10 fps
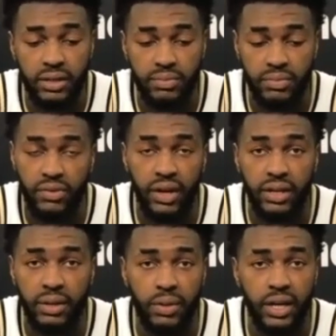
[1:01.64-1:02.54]
be
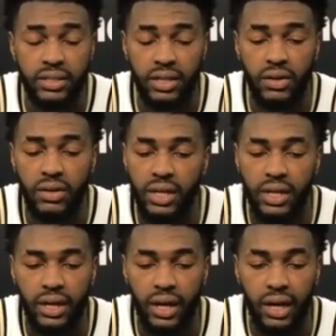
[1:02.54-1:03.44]
ready to play. So,
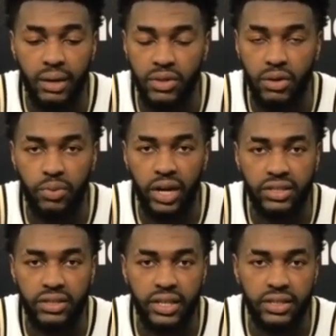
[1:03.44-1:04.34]

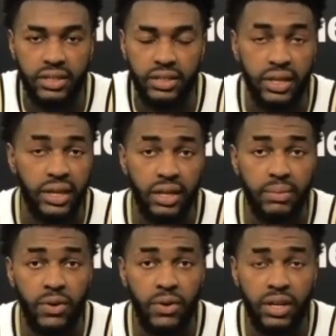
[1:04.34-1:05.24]
pressure isn't a thing
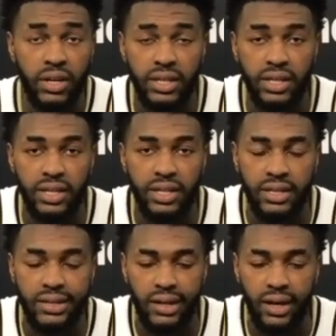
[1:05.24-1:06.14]
anymore.
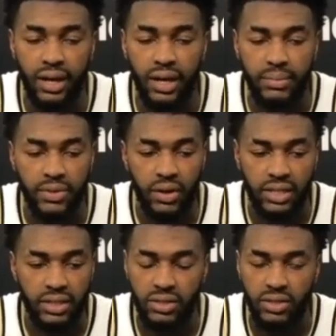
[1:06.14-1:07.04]
You
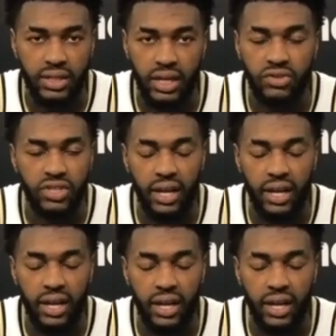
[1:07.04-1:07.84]
just kind of